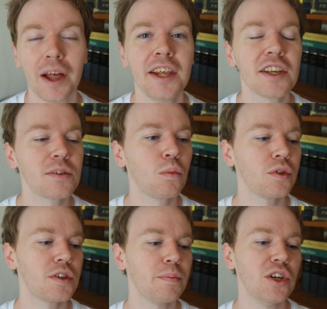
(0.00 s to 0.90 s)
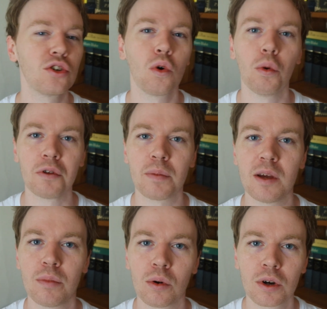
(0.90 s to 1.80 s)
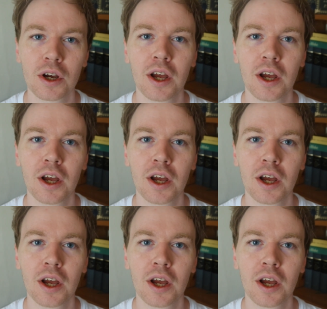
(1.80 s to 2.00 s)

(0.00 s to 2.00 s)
And he doesn't want to be short with people.